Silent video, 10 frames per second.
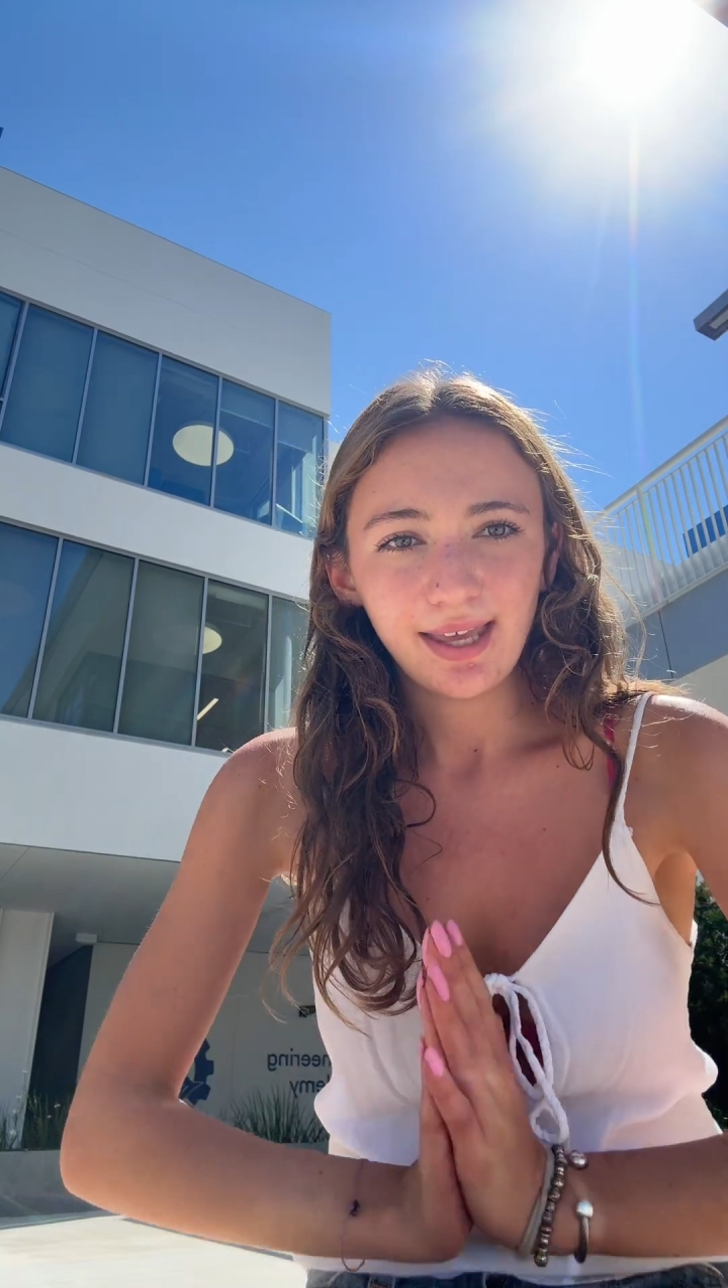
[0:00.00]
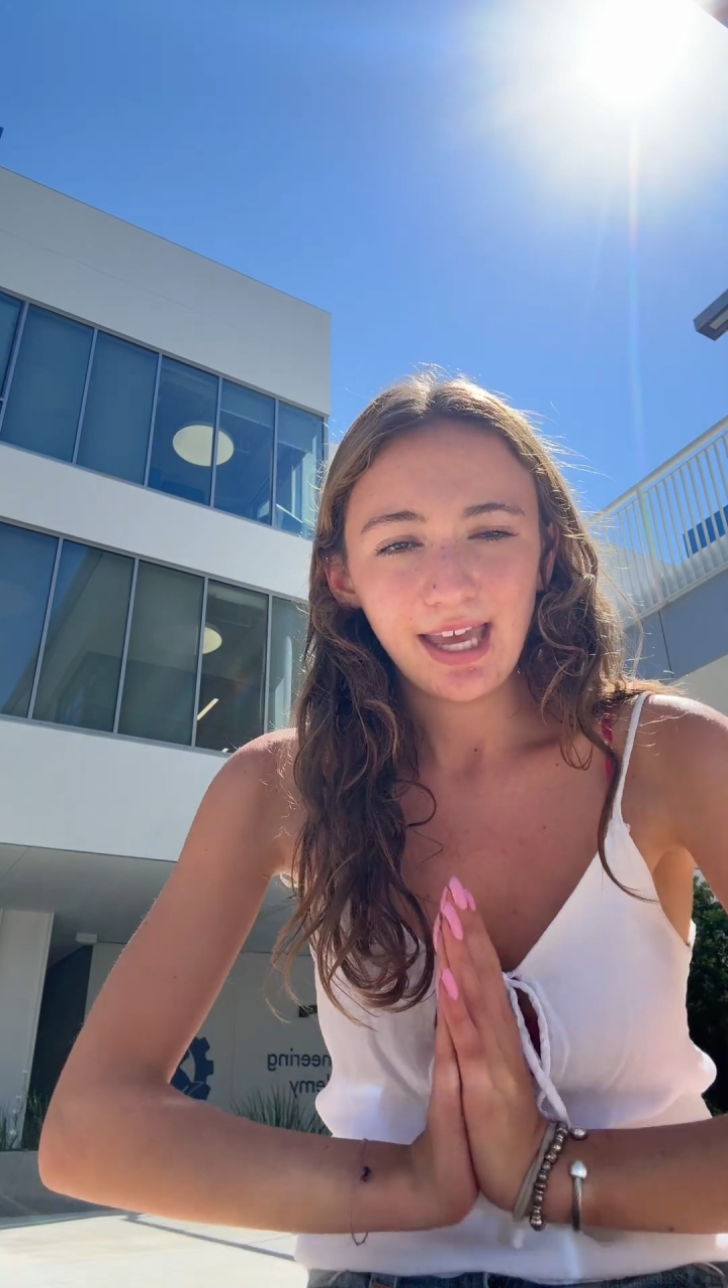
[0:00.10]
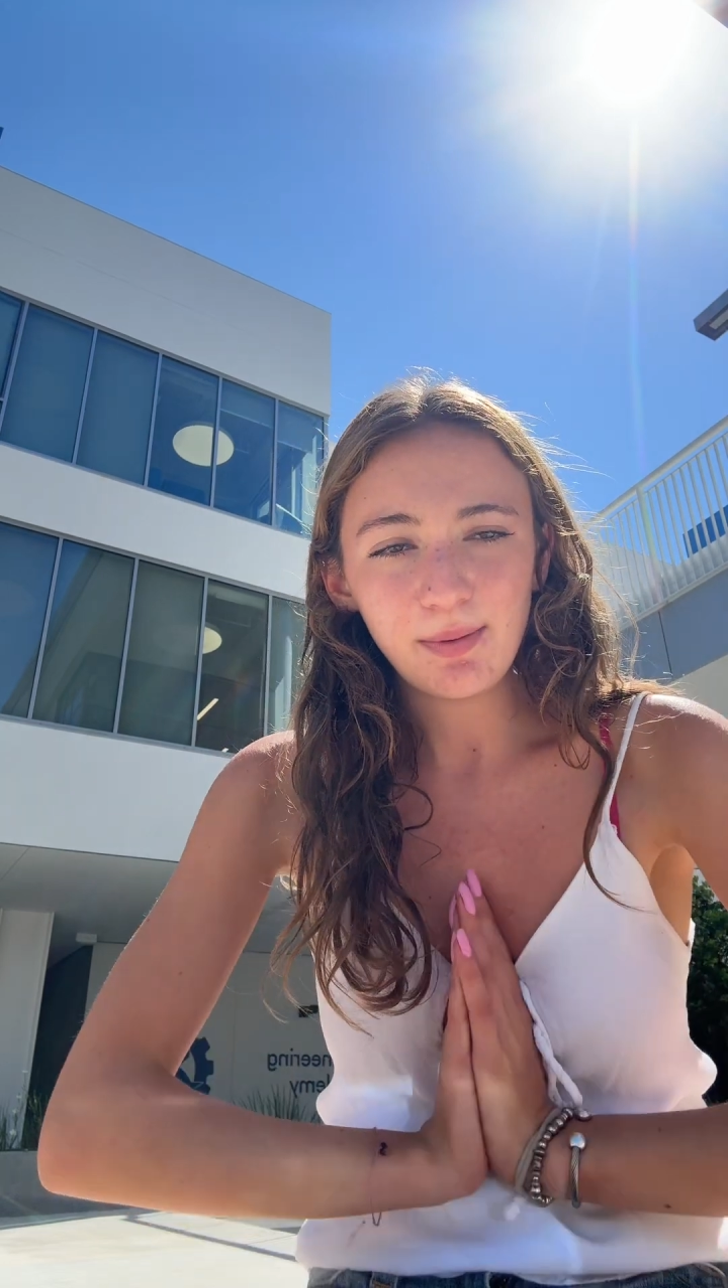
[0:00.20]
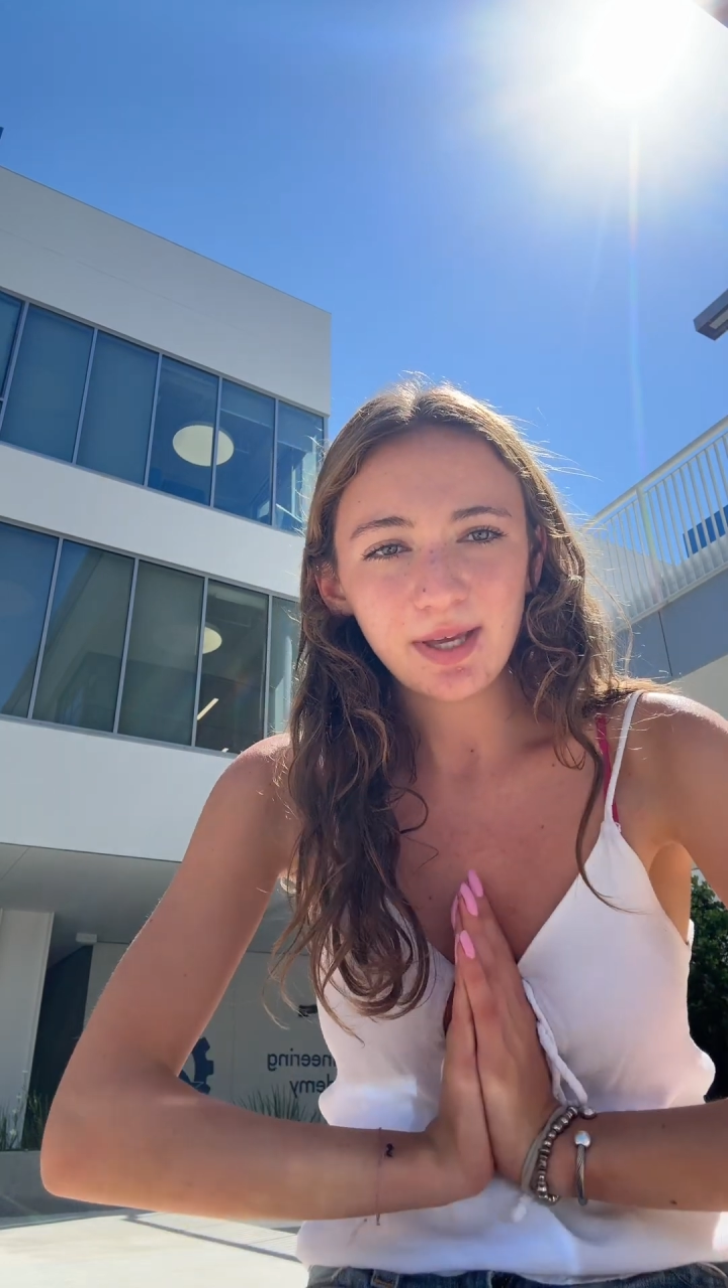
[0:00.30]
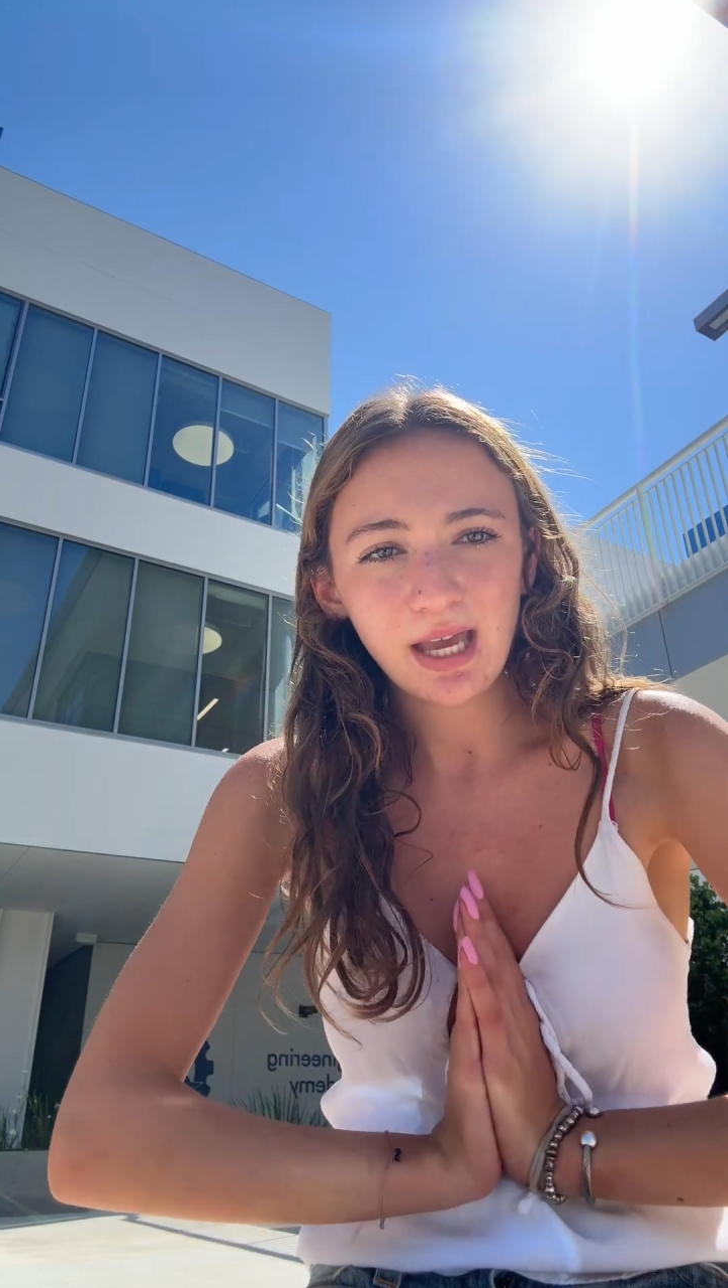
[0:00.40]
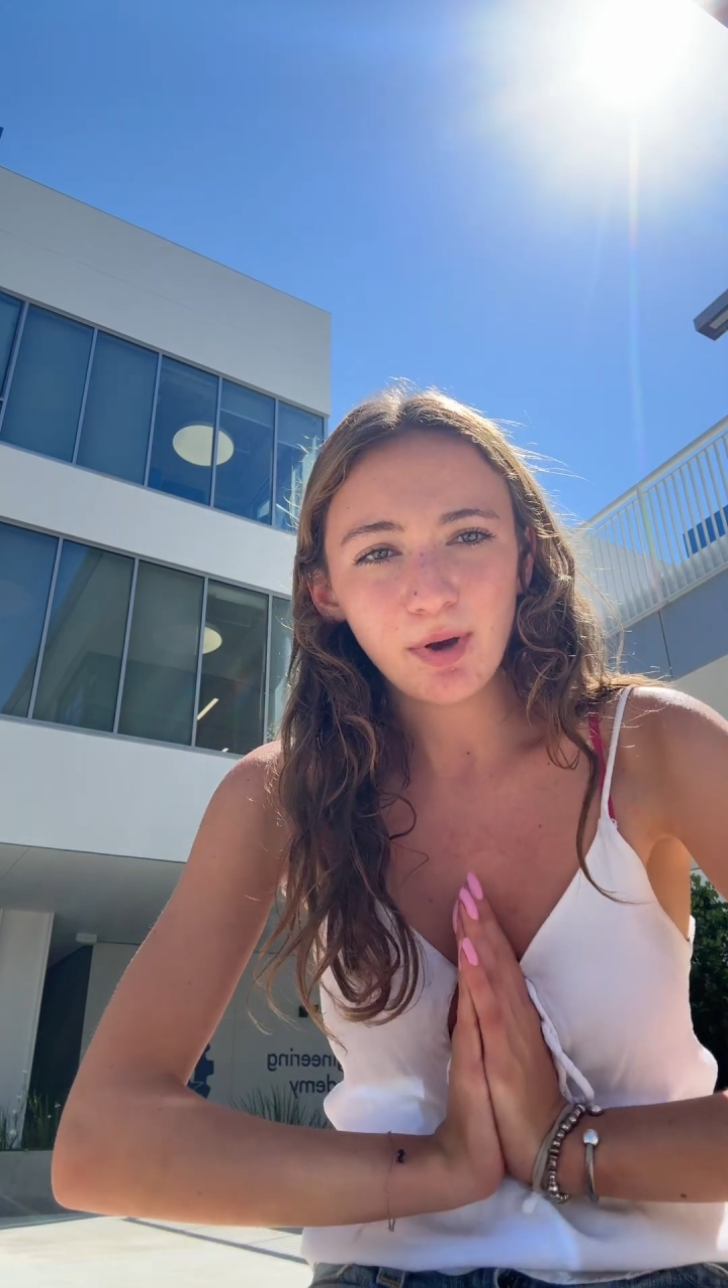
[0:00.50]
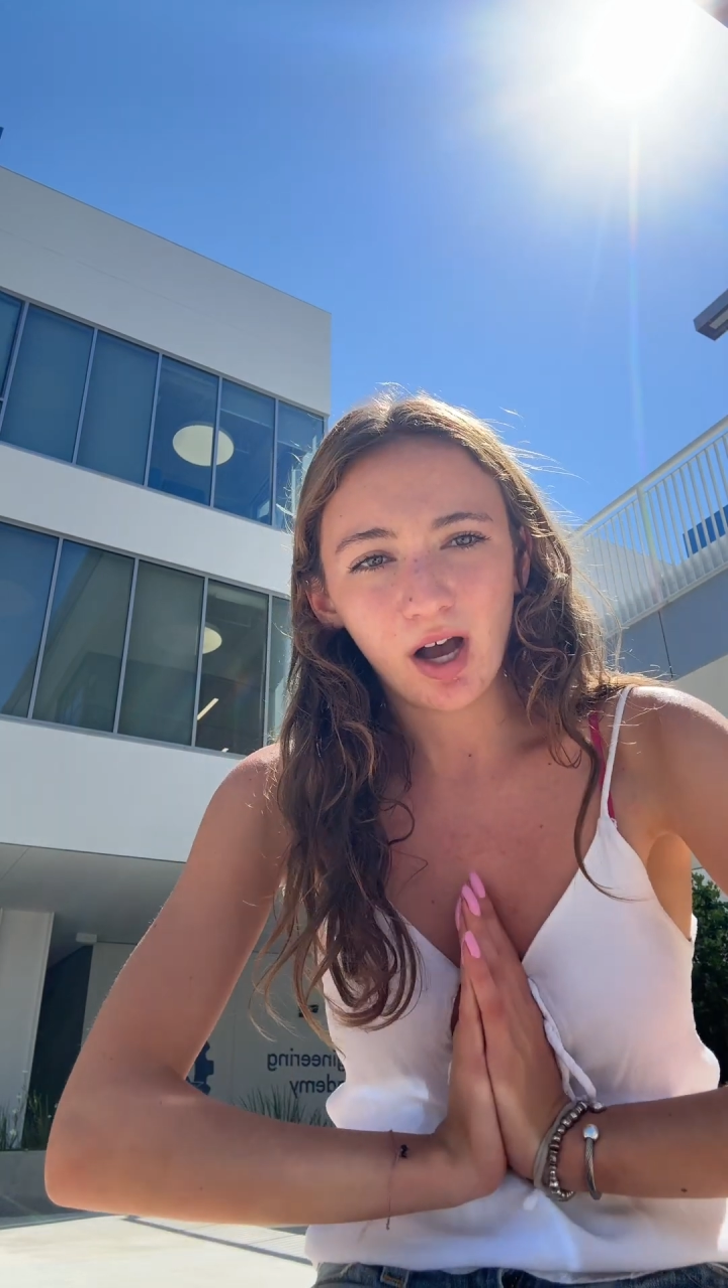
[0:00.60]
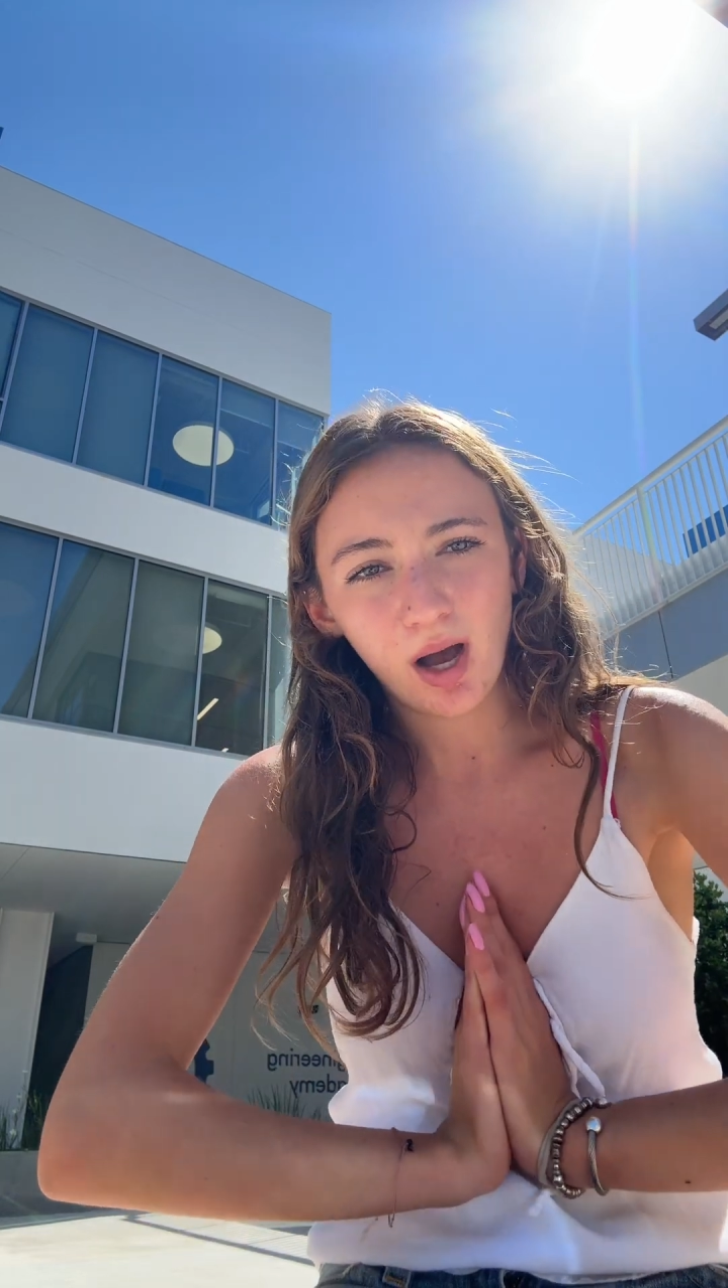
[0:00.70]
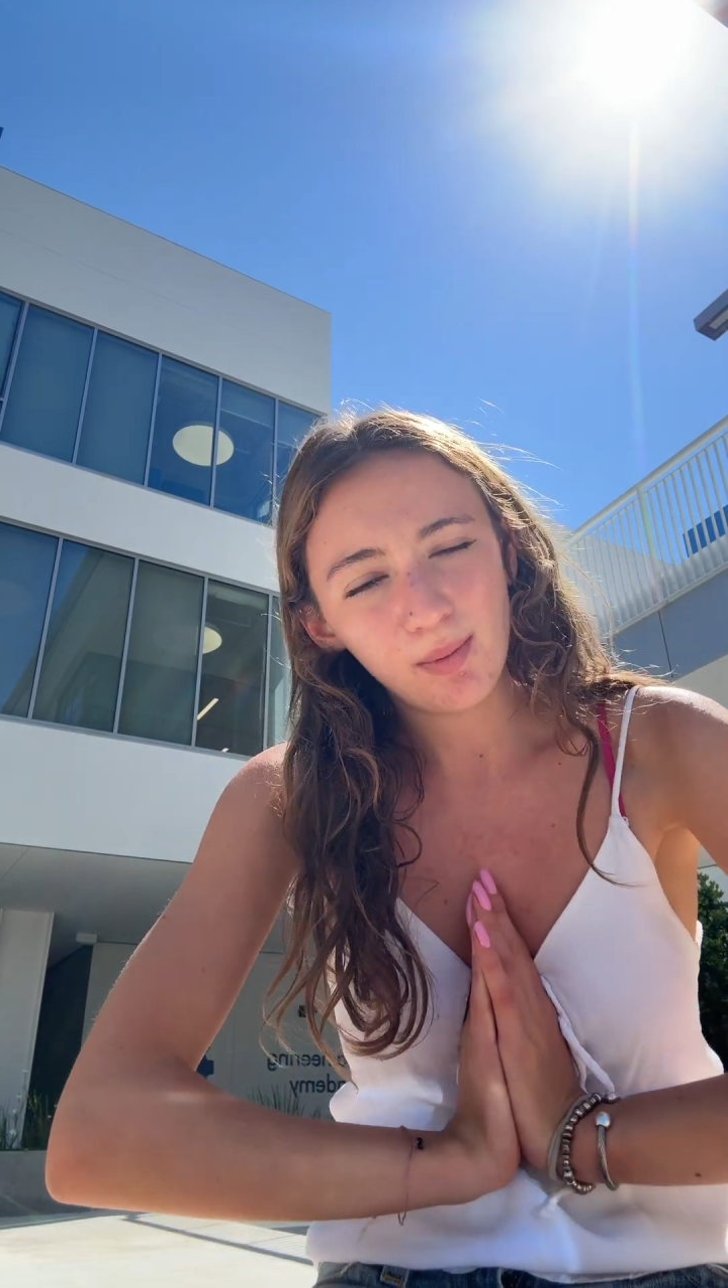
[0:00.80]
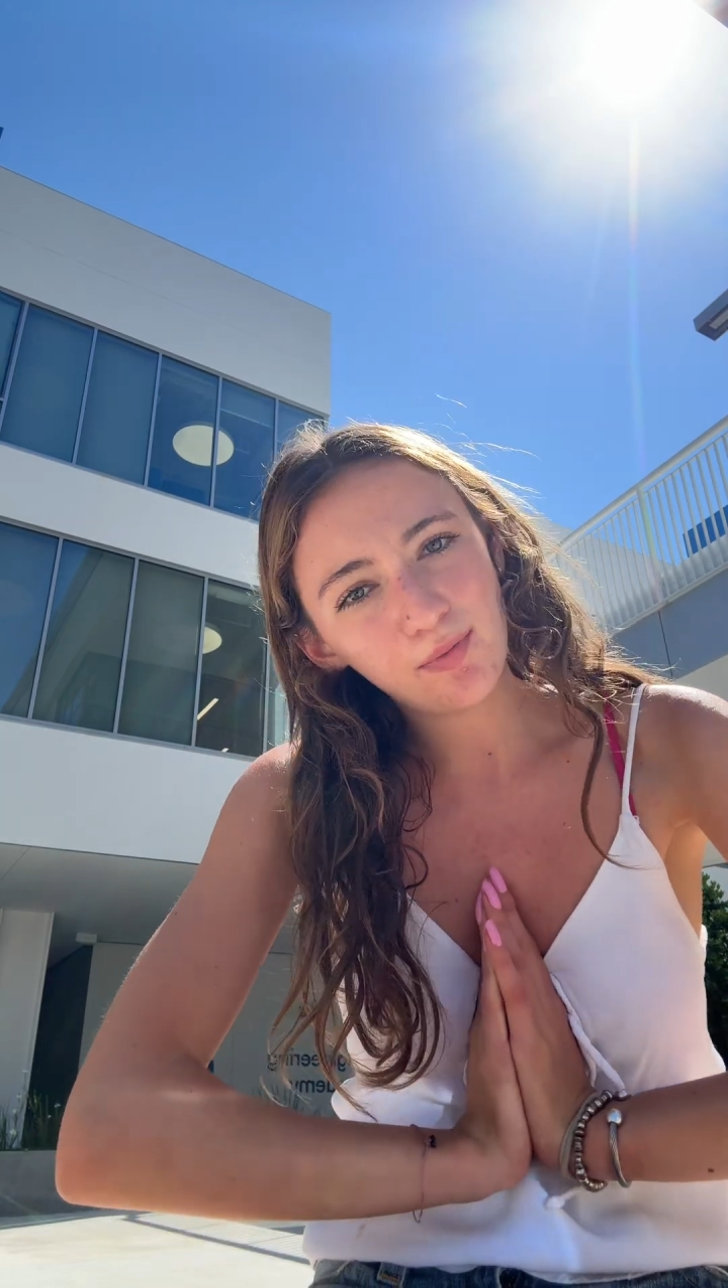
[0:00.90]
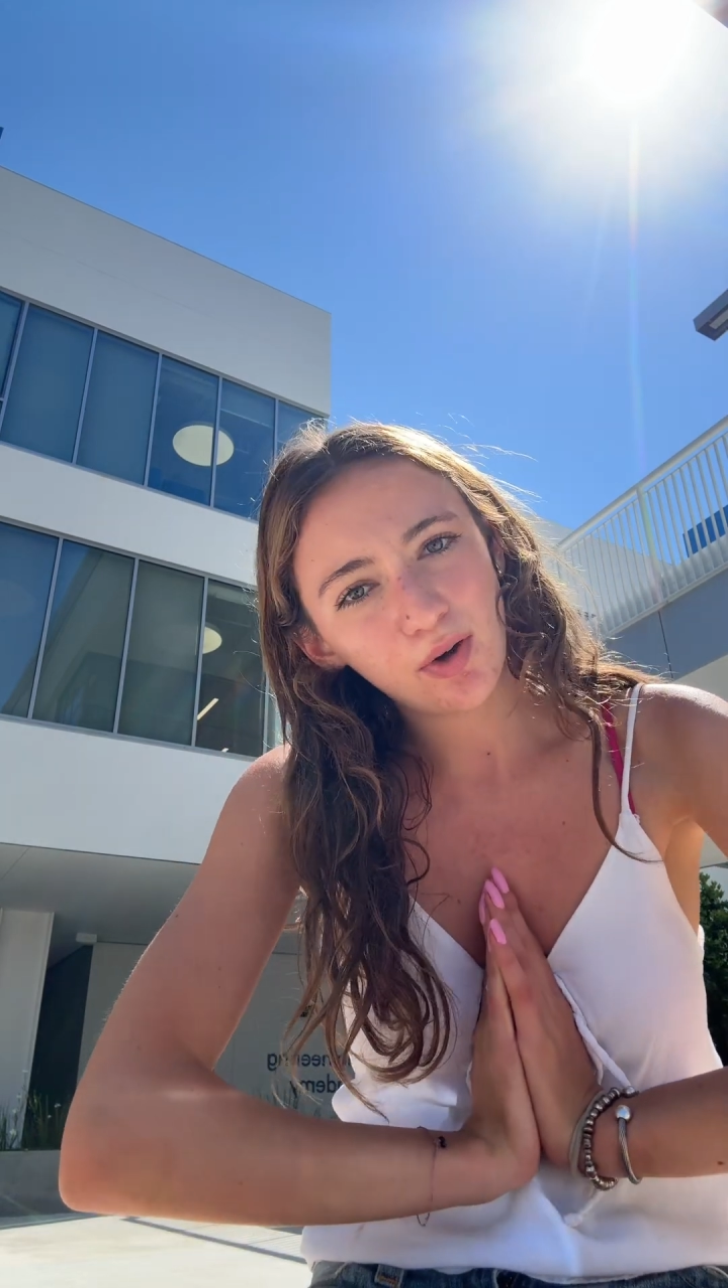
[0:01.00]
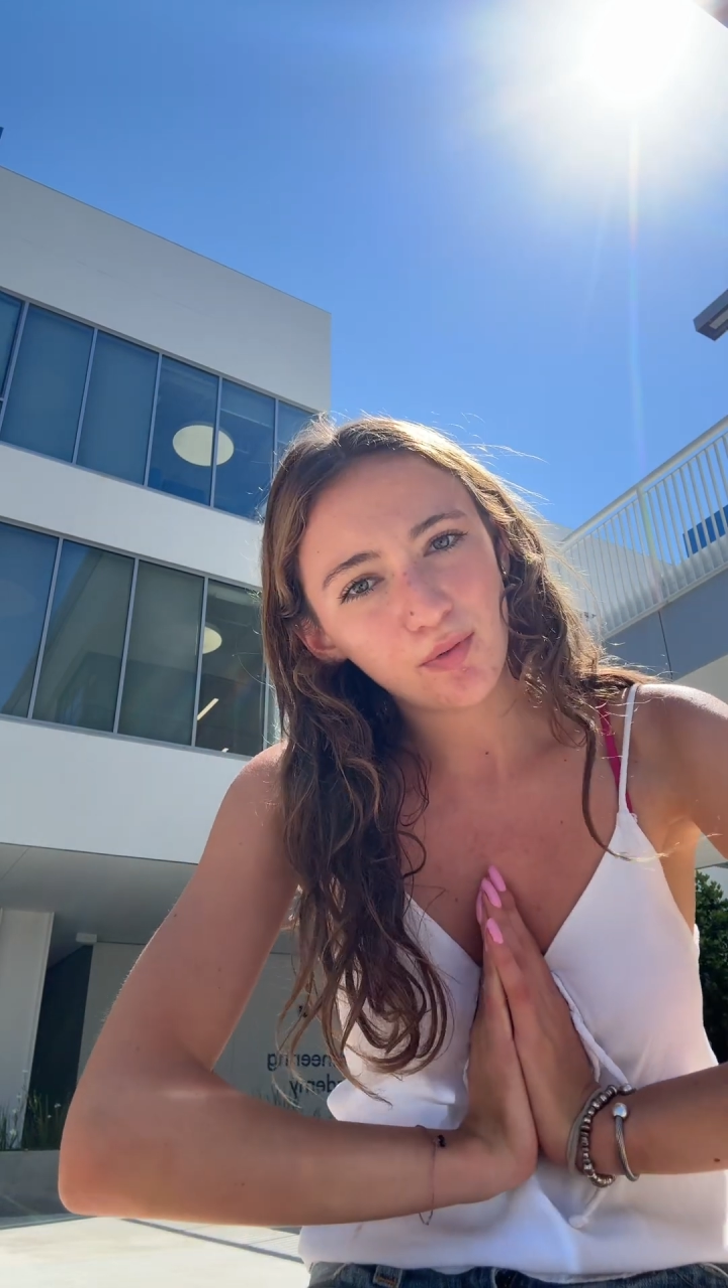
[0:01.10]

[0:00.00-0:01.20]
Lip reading: It became a hub